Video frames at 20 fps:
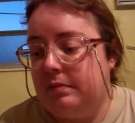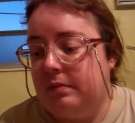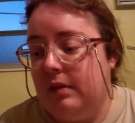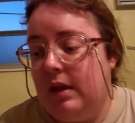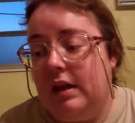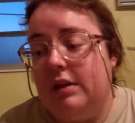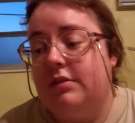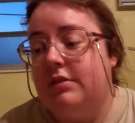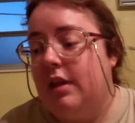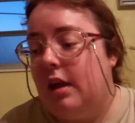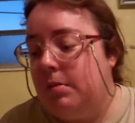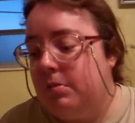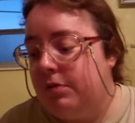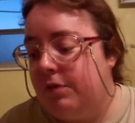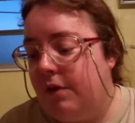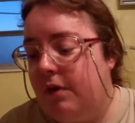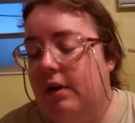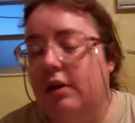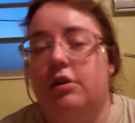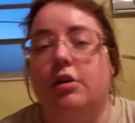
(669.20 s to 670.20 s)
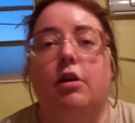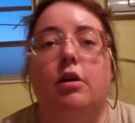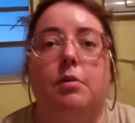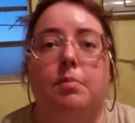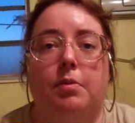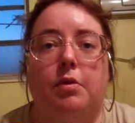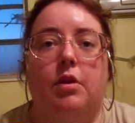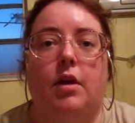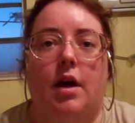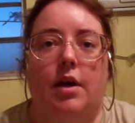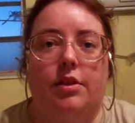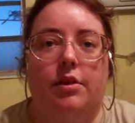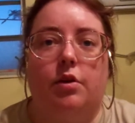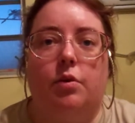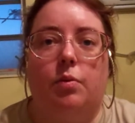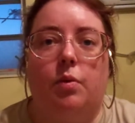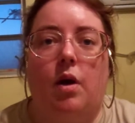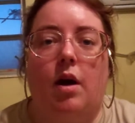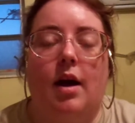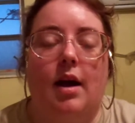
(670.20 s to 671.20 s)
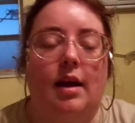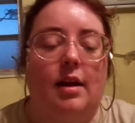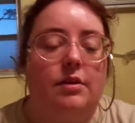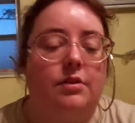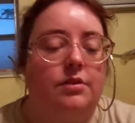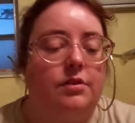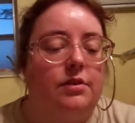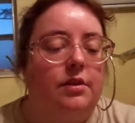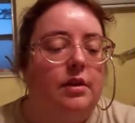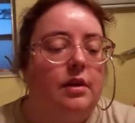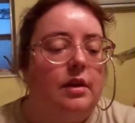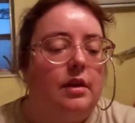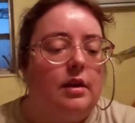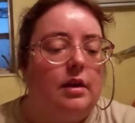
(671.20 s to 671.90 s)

He seems very durable otherwise.